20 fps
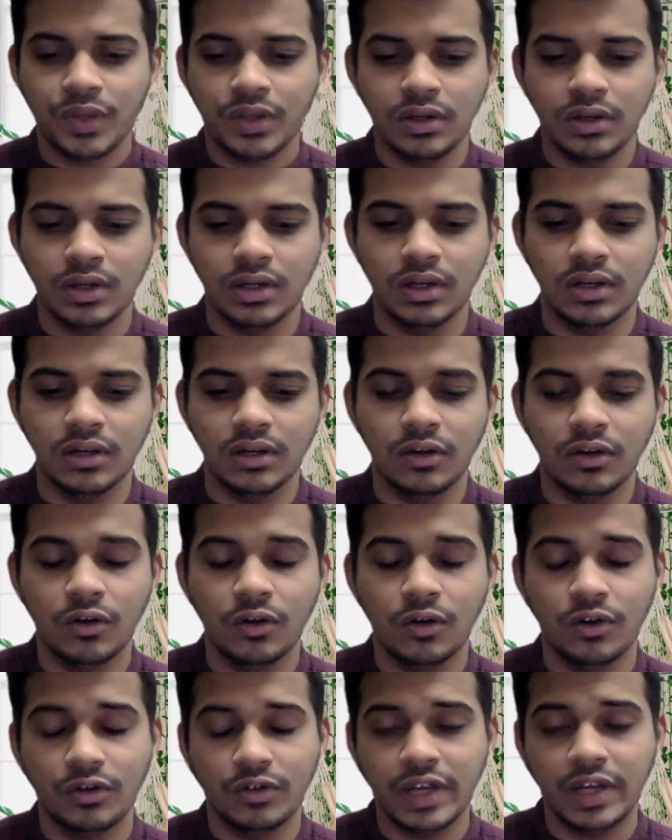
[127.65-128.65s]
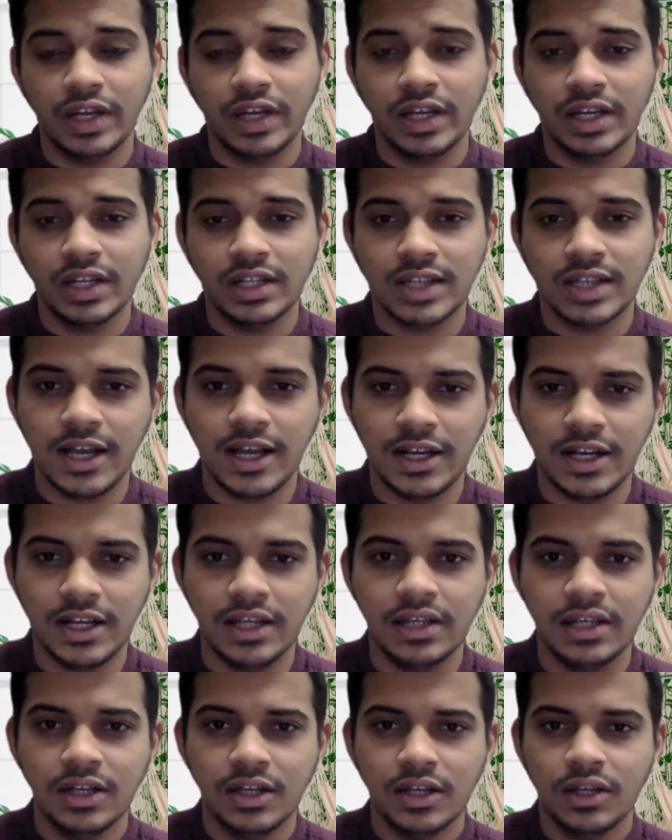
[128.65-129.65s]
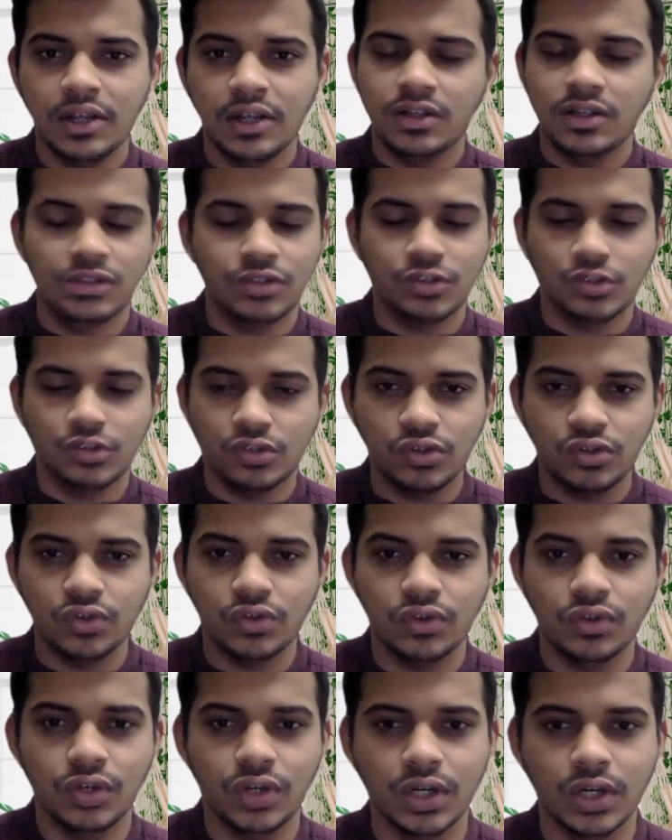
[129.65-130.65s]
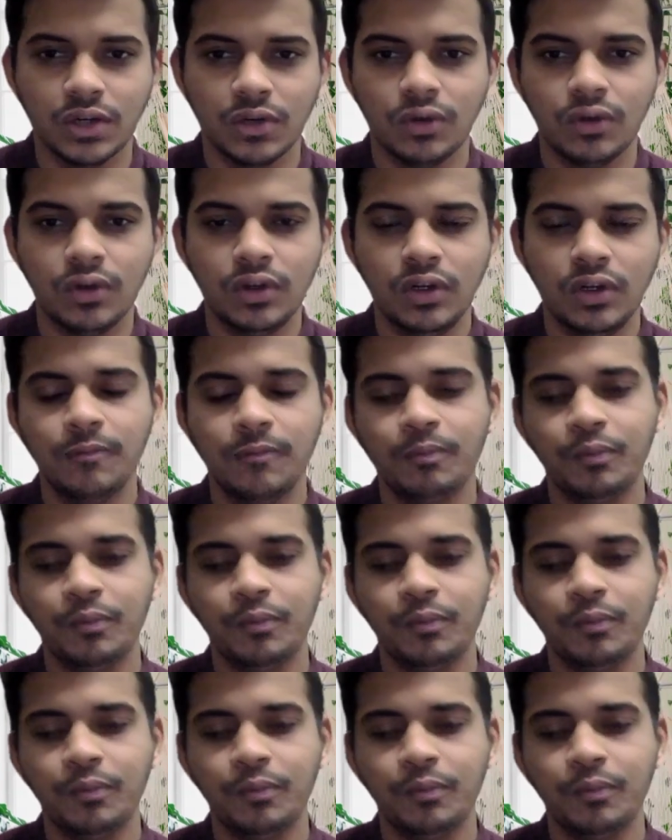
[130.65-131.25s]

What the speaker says: or wearing a sari is also good.